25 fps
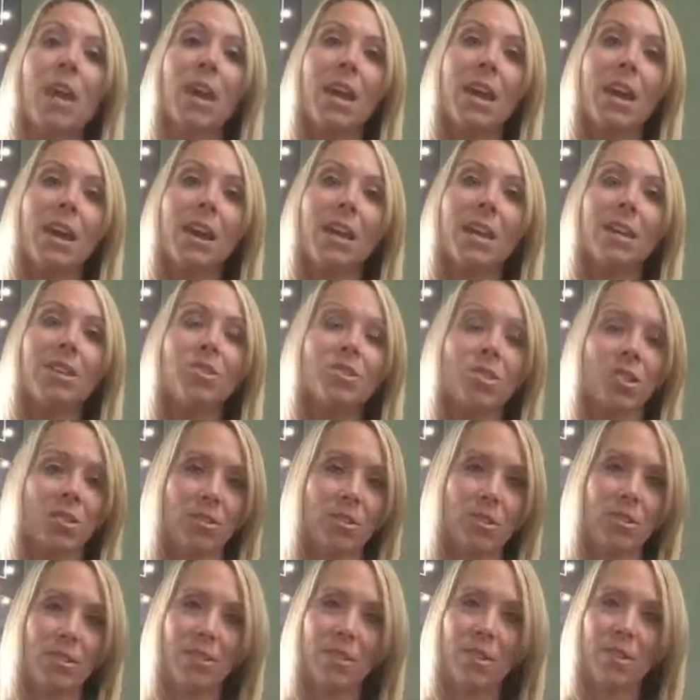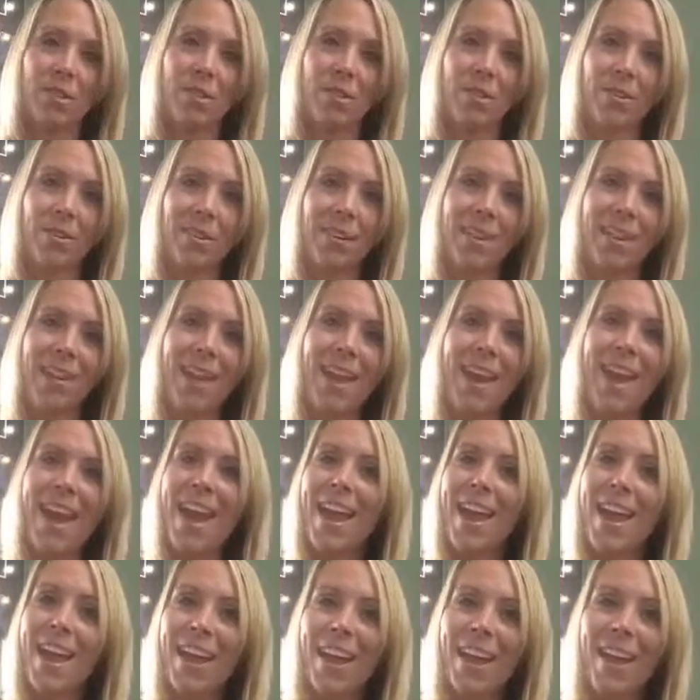and in Charleston, South Carolina,
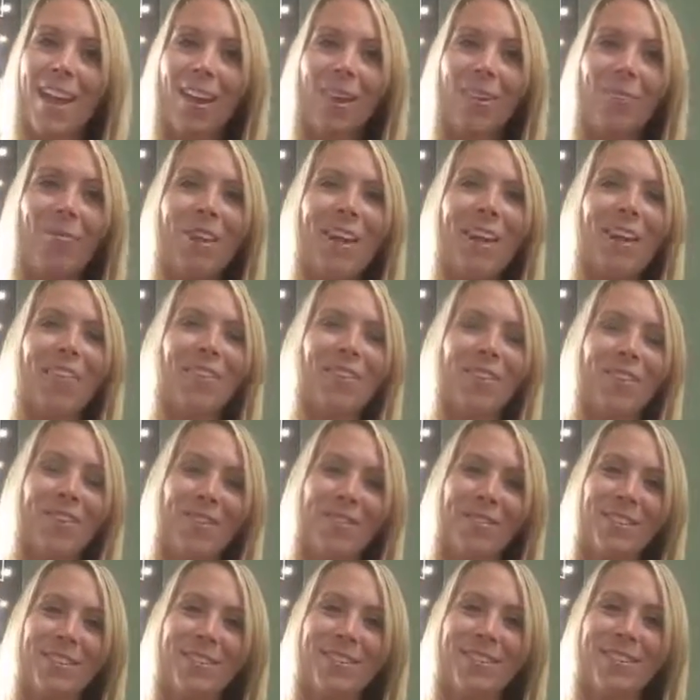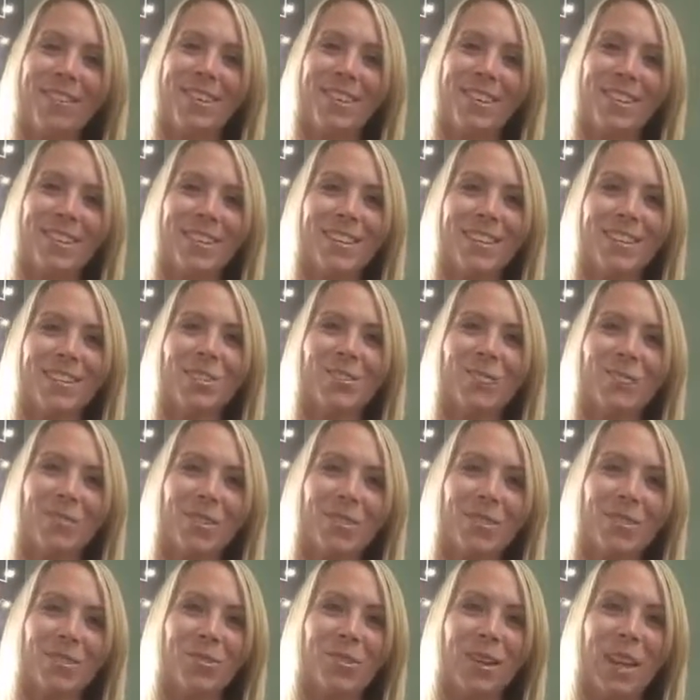and we have an office in
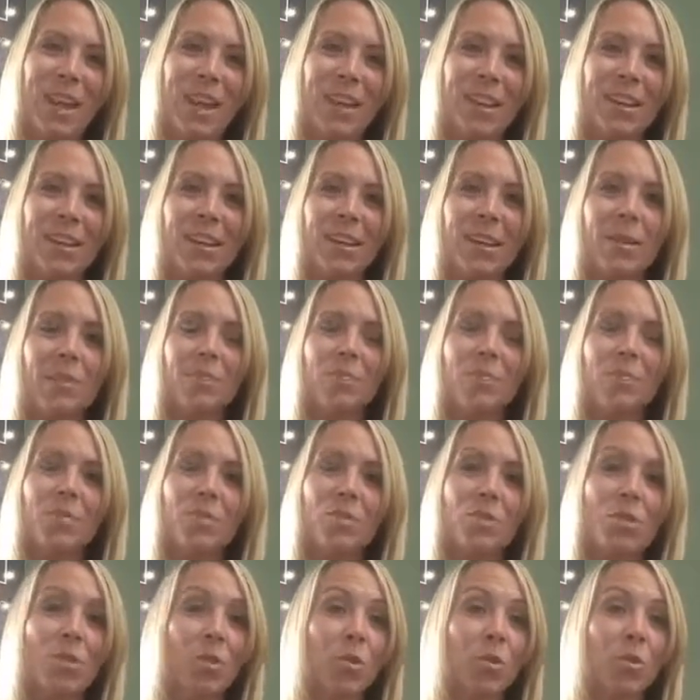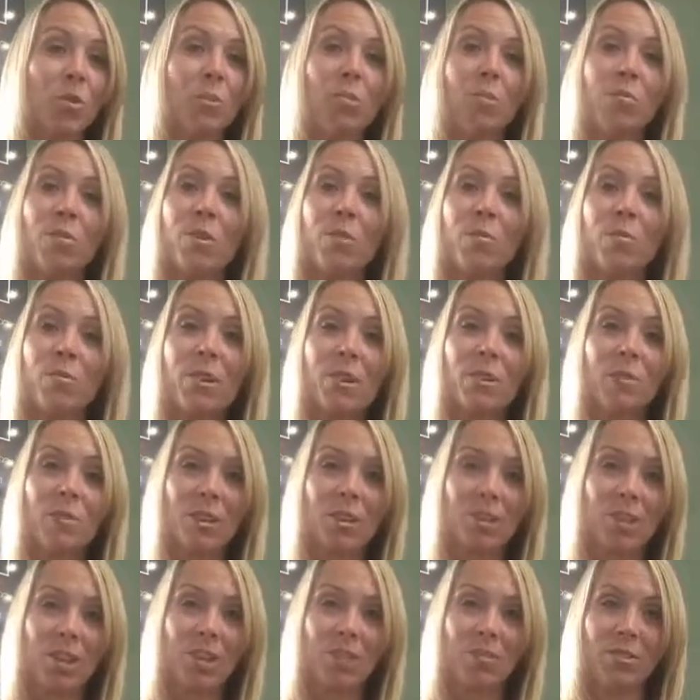Toronto, Canada. So feel free to
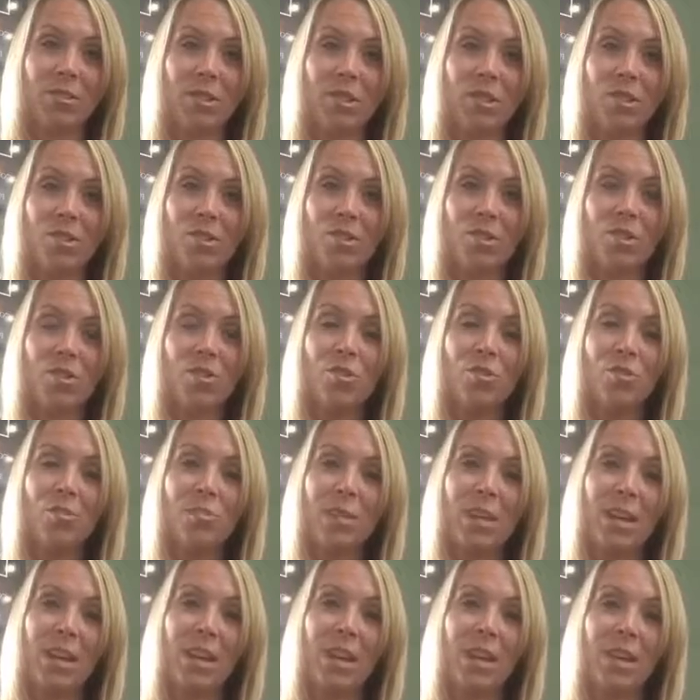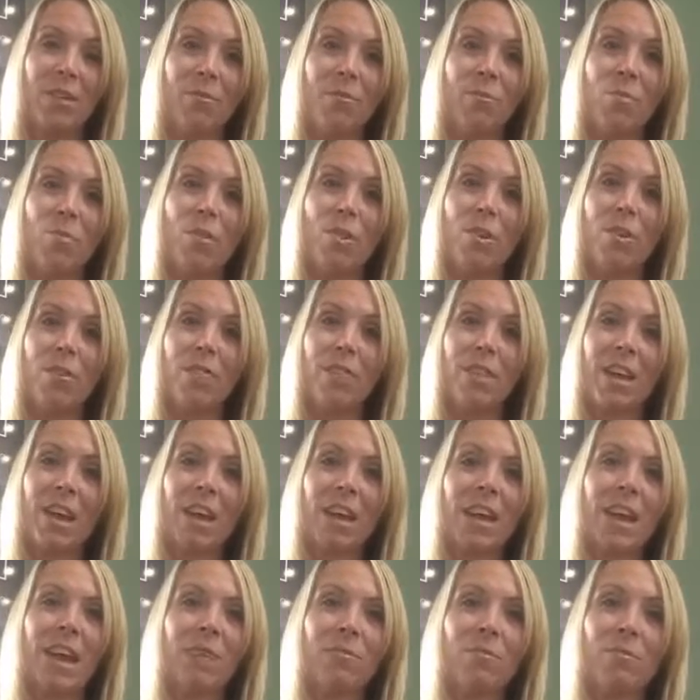reach out to me for all of
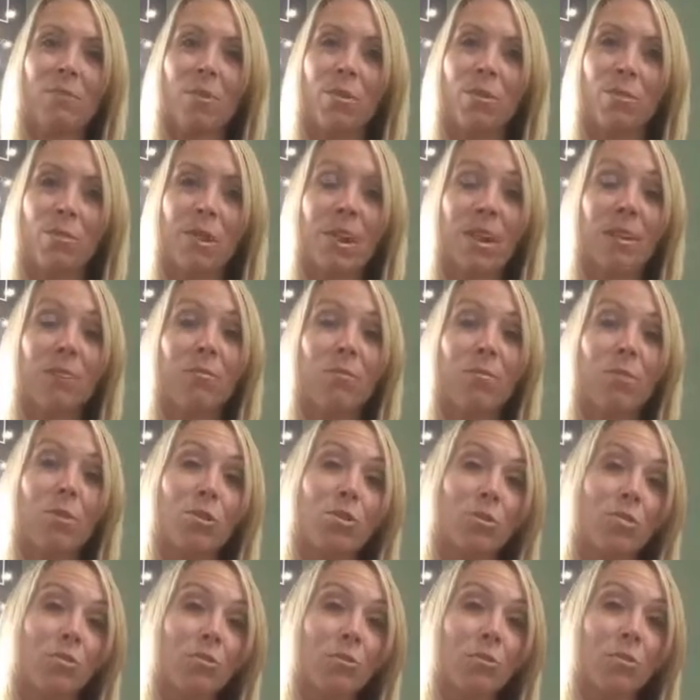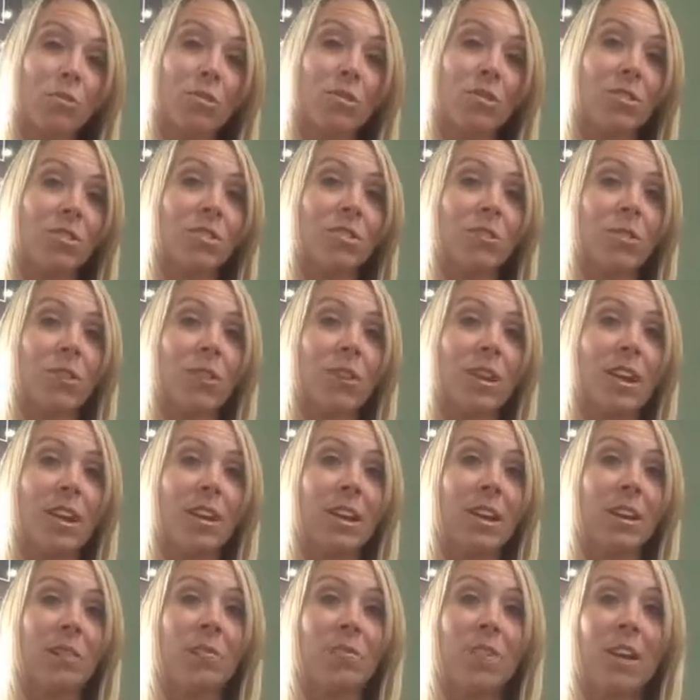that,
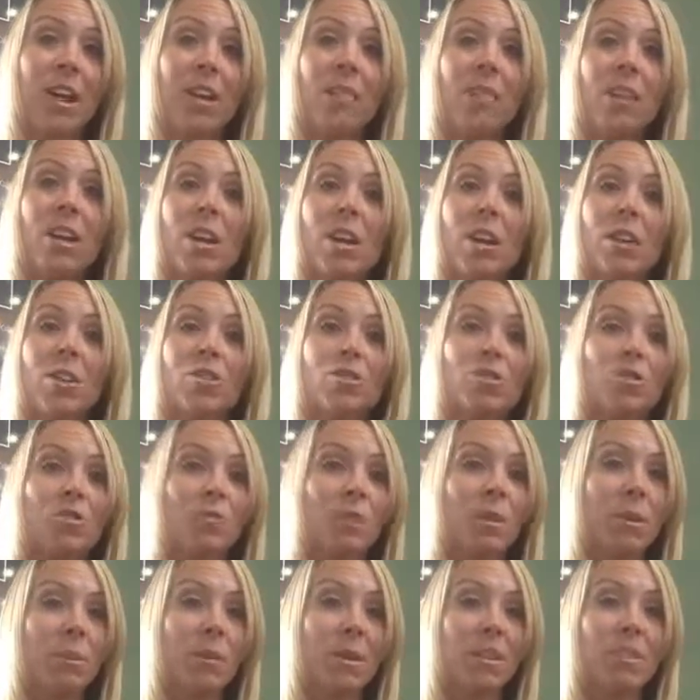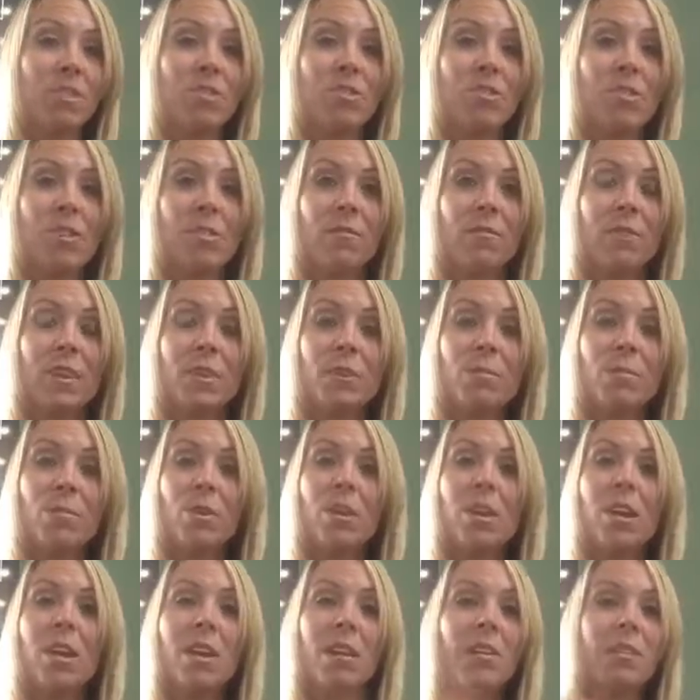843-424-0995. Shoot me a message on
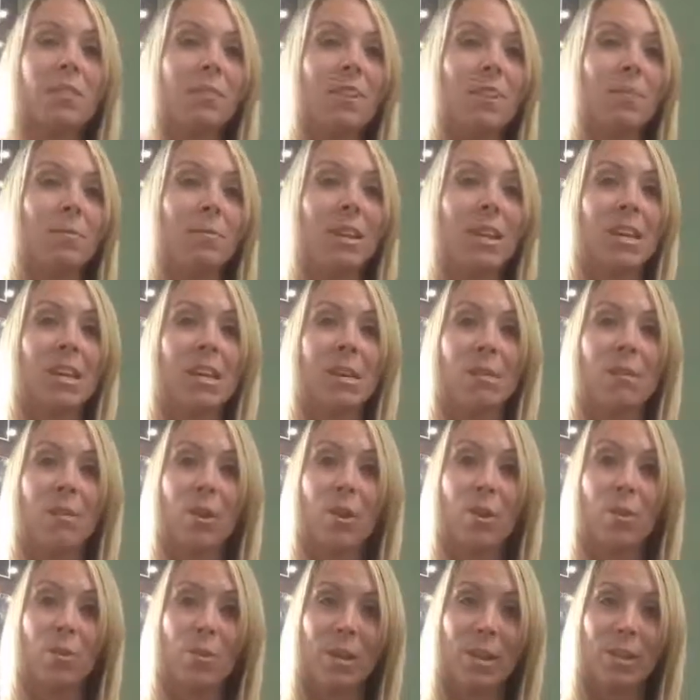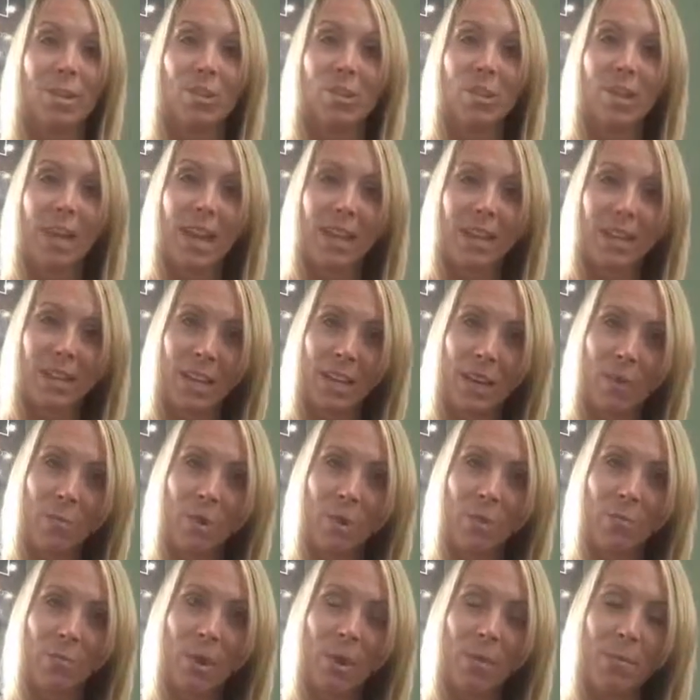Facebook, send me an email,
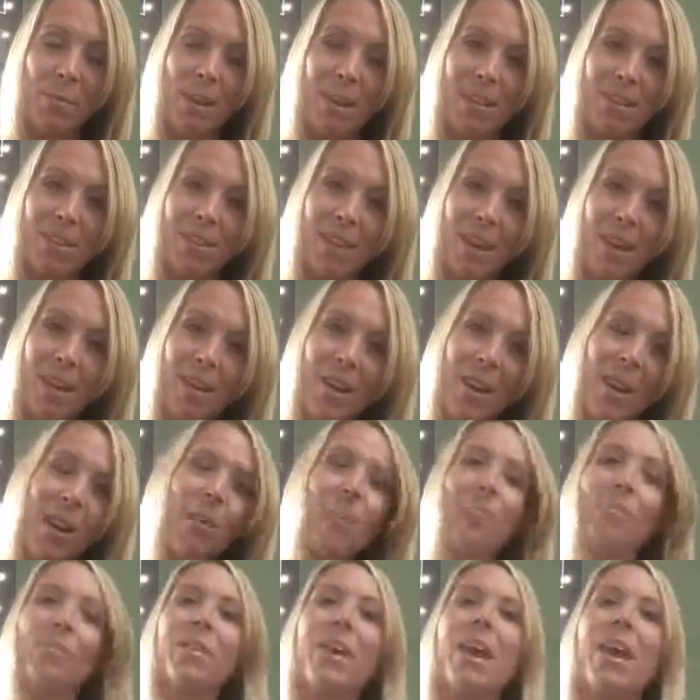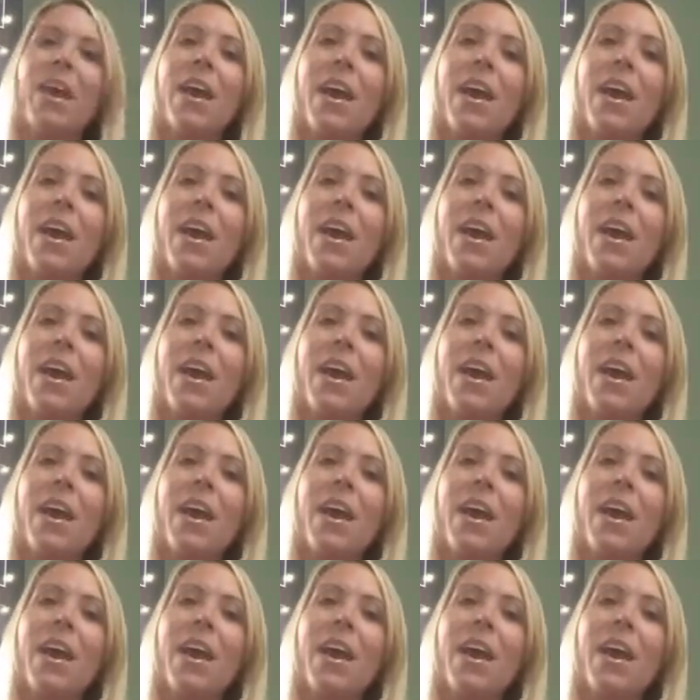rachel@king1properties.com,